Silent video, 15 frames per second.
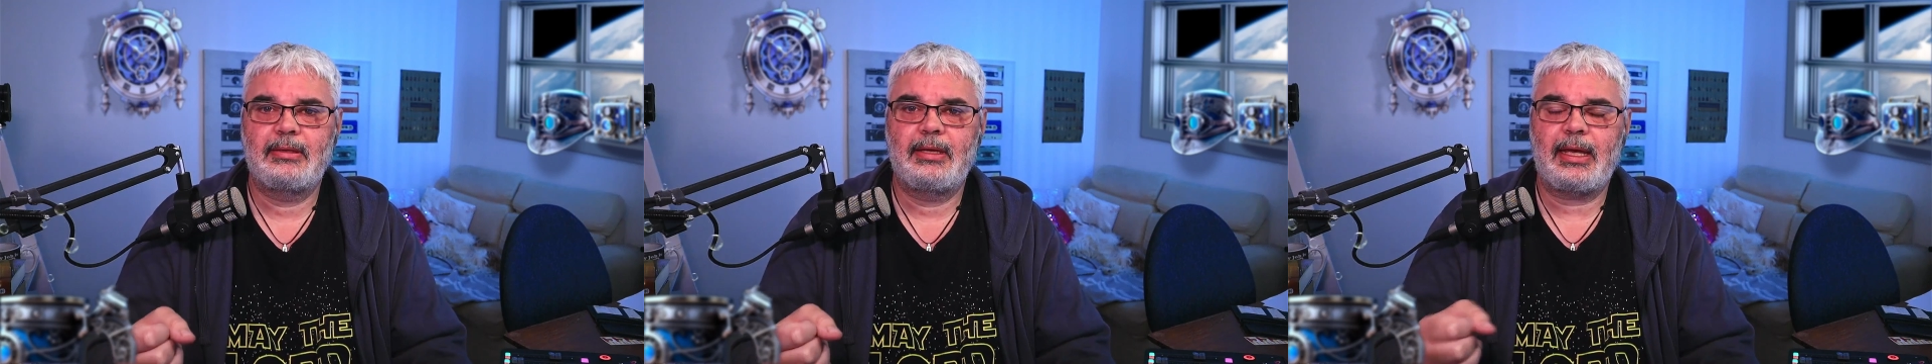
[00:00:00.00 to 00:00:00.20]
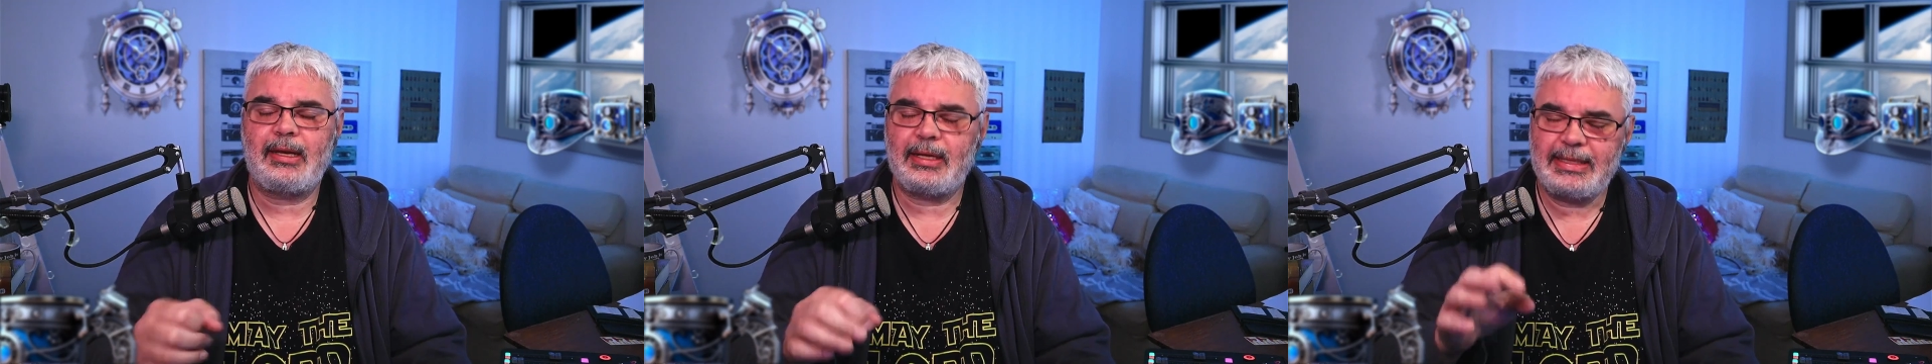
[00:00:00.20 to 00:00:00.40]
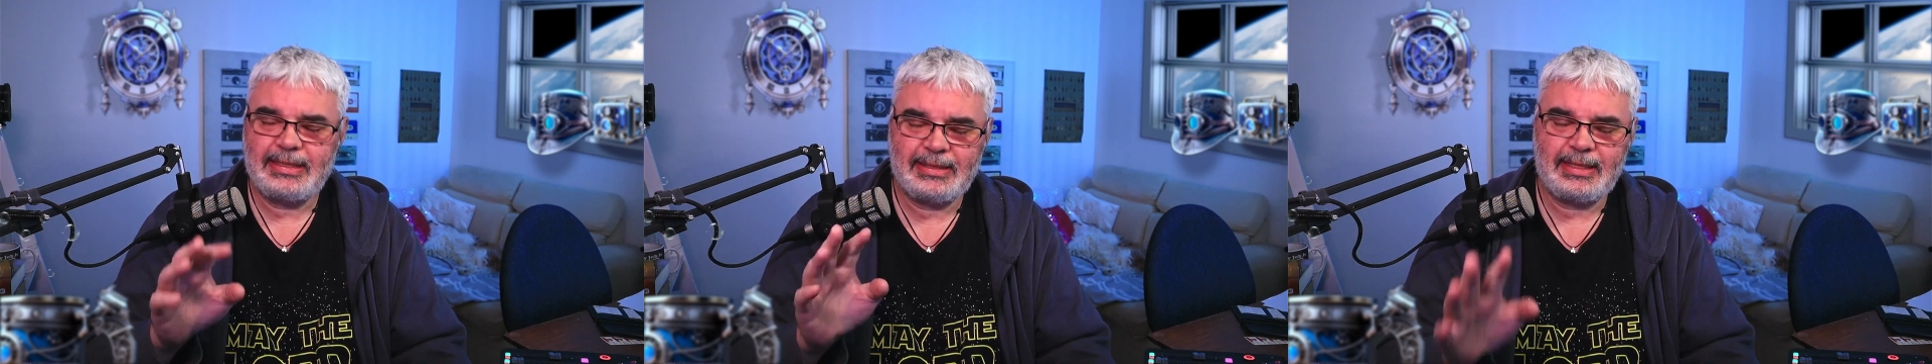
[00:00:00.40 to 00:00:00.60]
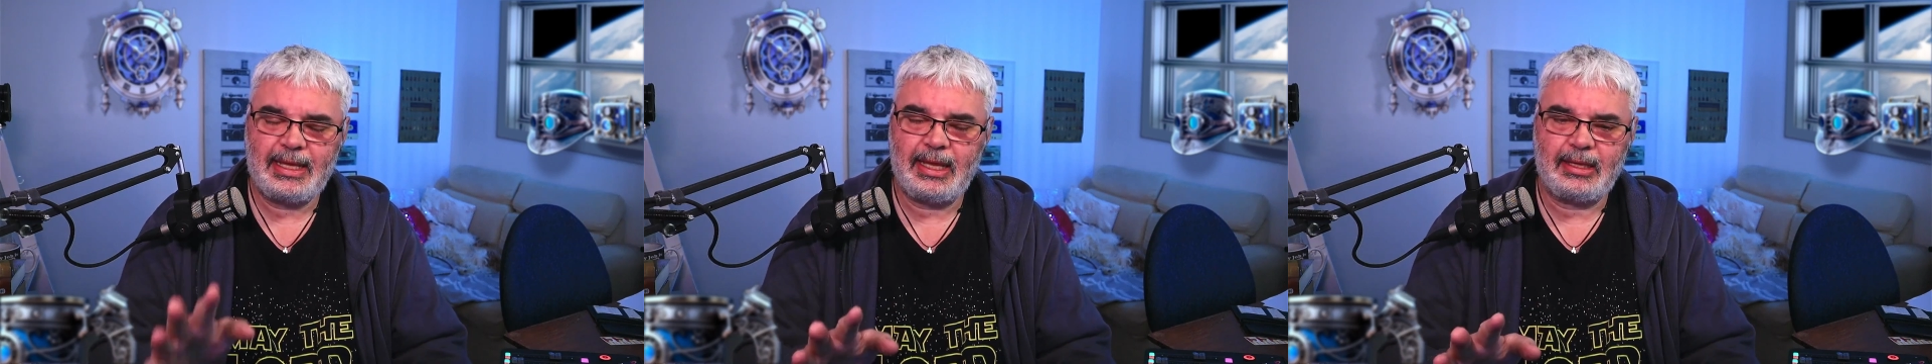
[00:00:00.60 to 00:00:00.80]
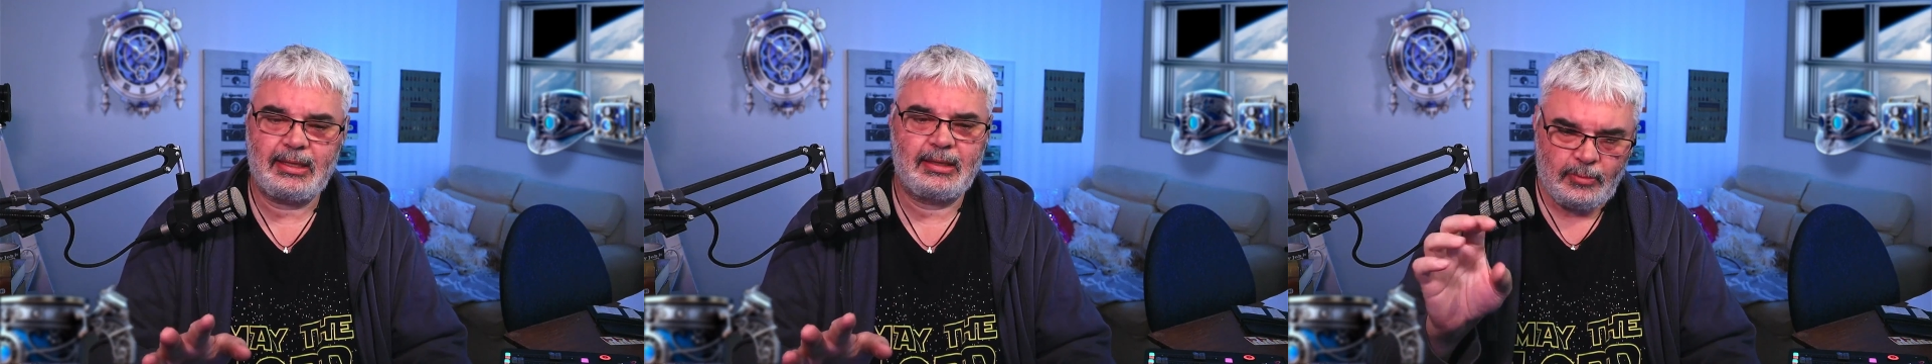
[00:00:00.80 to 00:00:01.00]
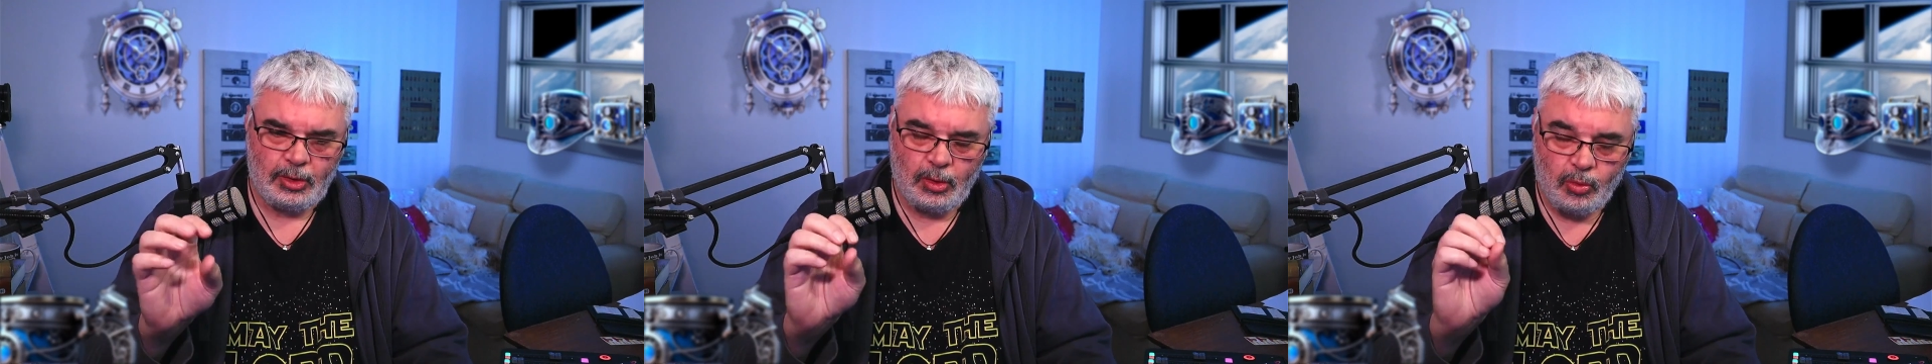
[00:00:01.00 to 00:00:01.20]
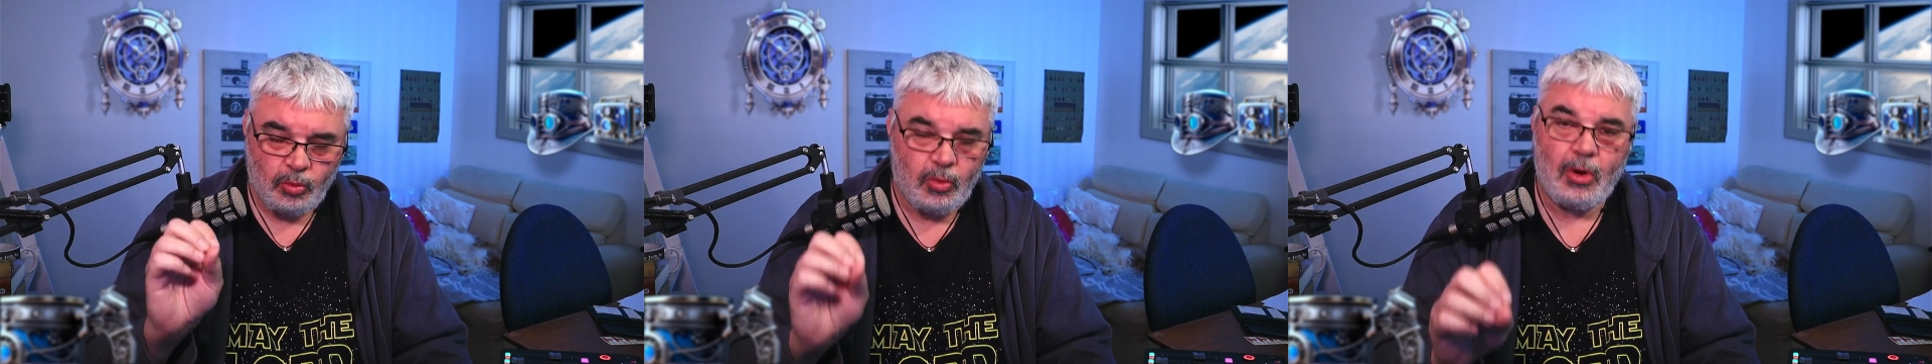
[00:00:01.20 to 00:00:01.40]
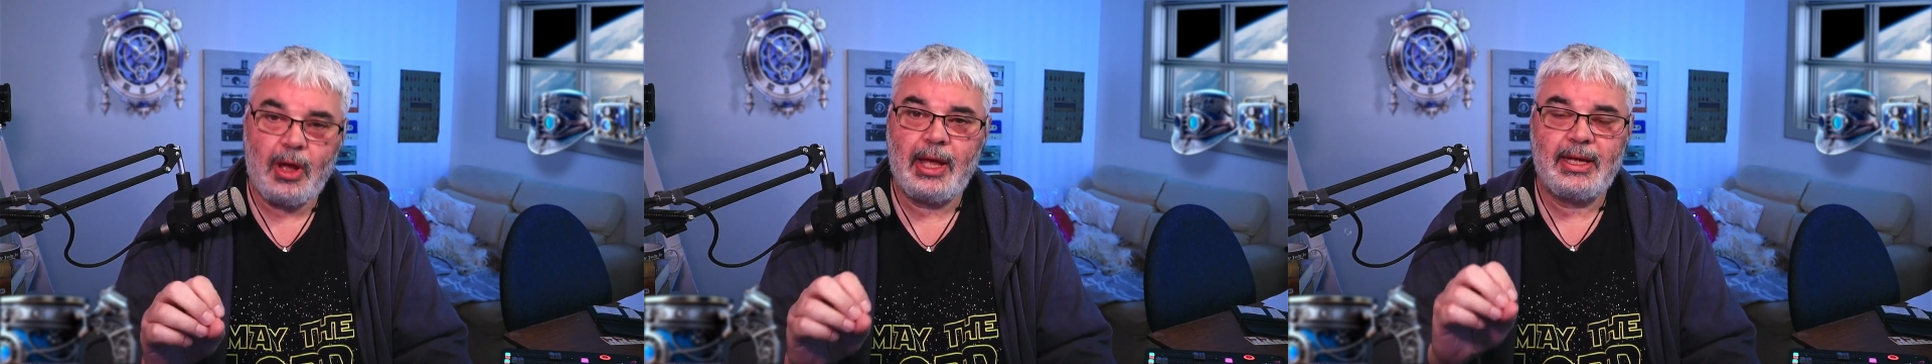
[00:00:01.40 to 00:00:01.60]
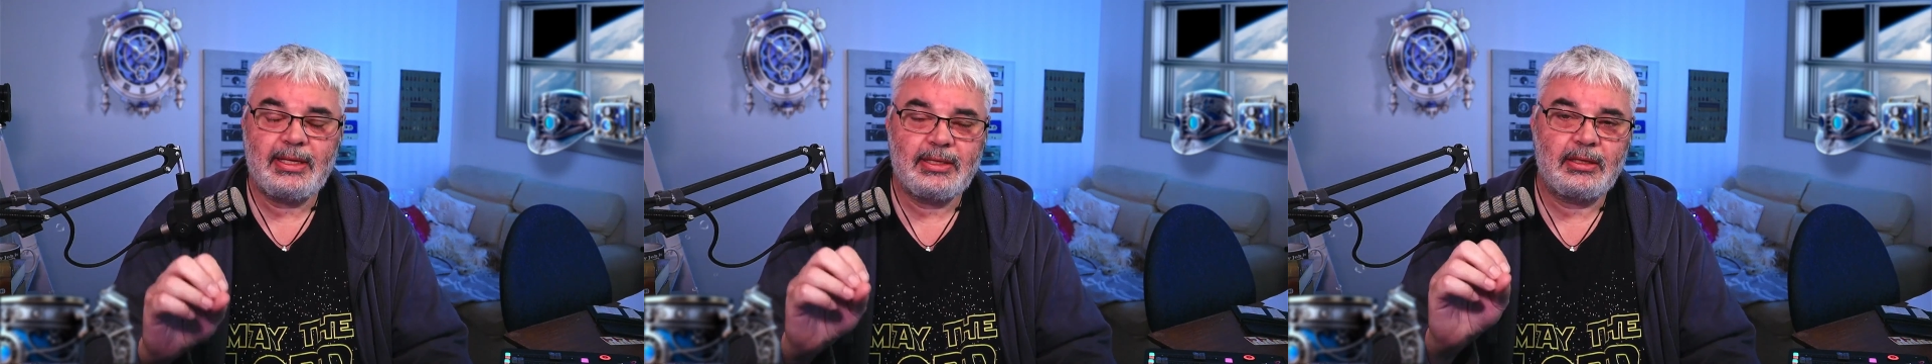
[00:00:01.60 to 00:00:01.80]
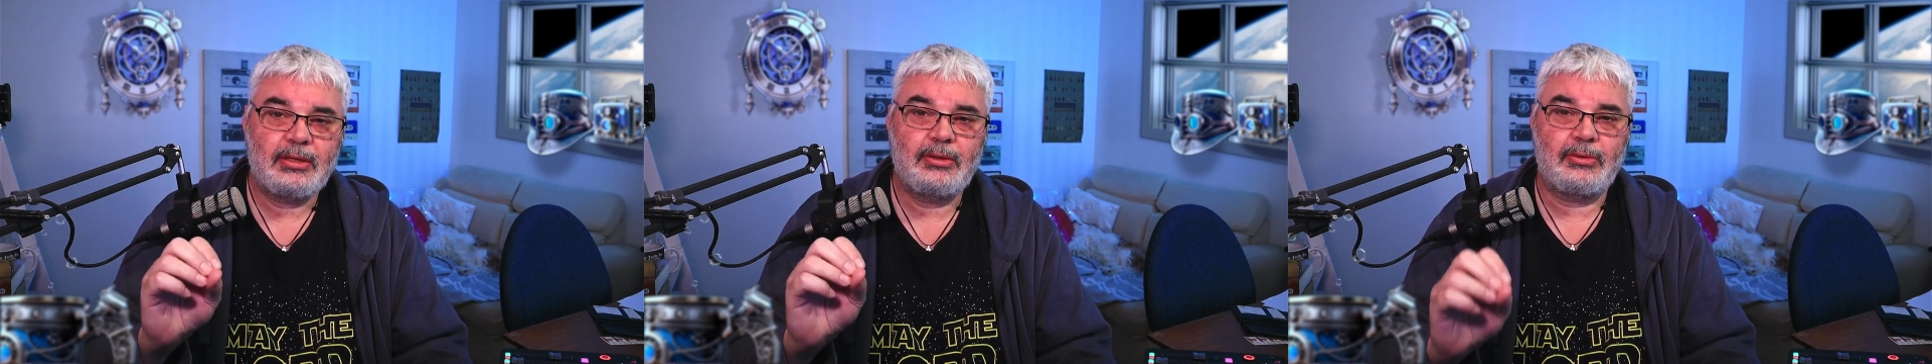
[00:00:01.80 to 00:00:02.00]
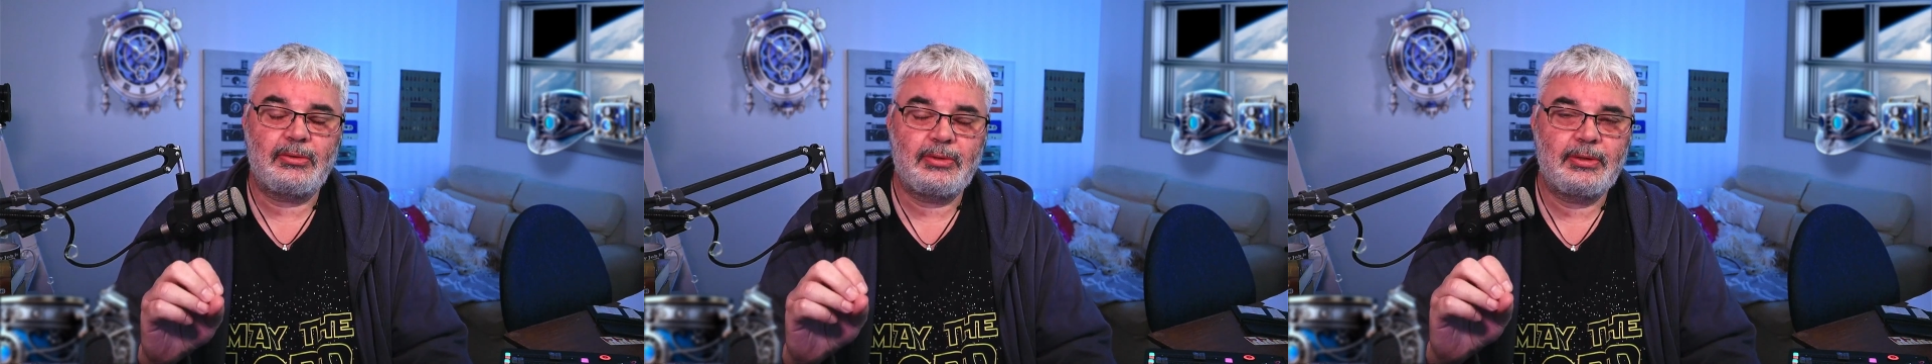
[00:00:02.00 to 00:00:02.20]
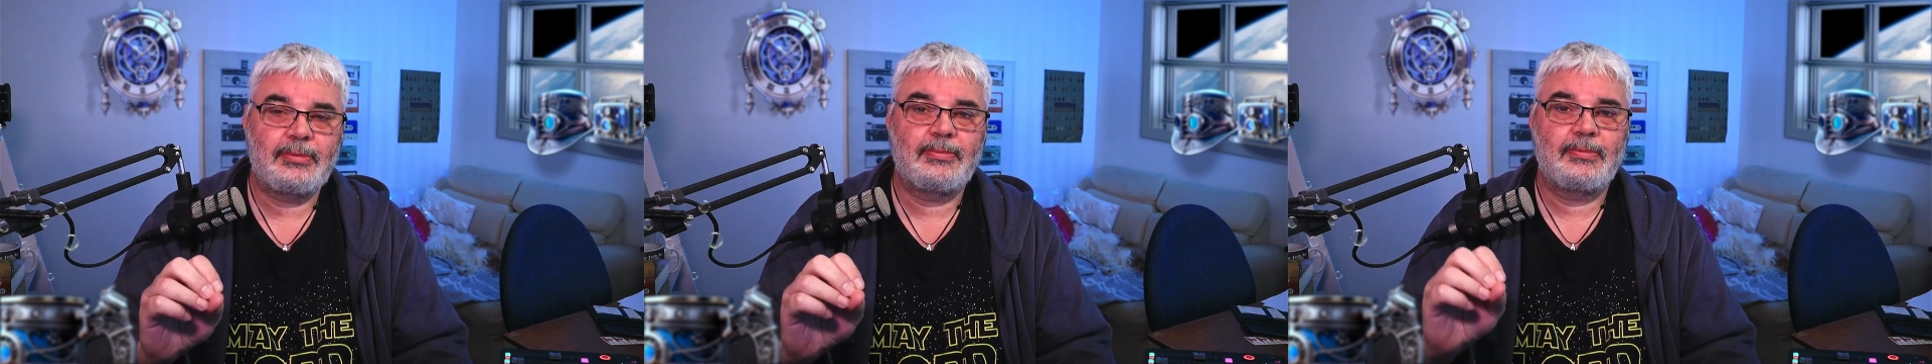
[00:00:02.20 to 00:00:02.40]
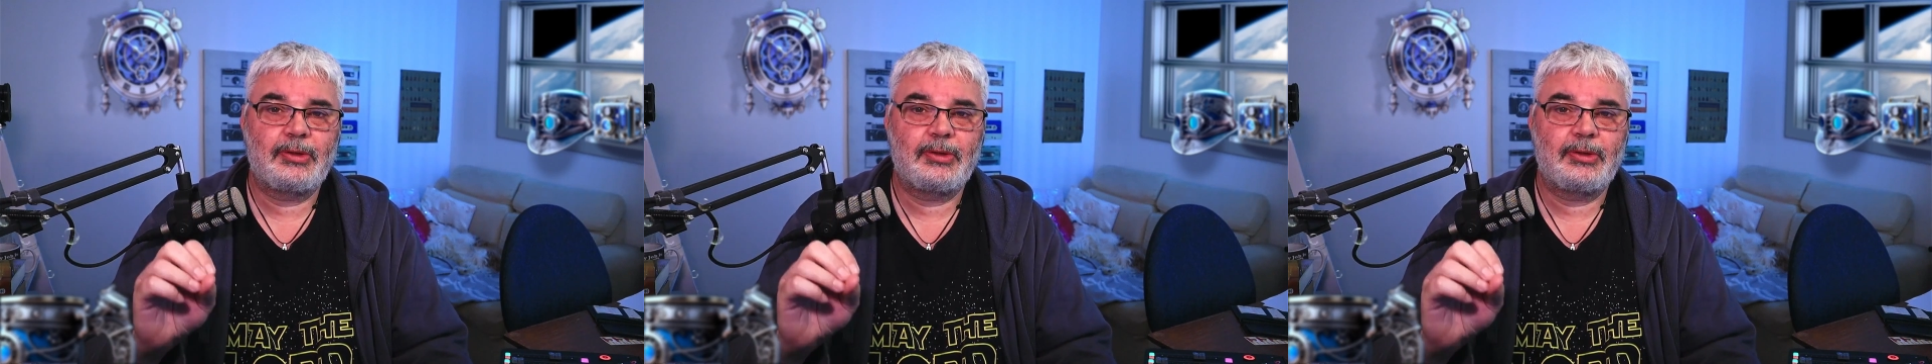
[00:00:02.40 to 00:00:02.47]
And I think why the good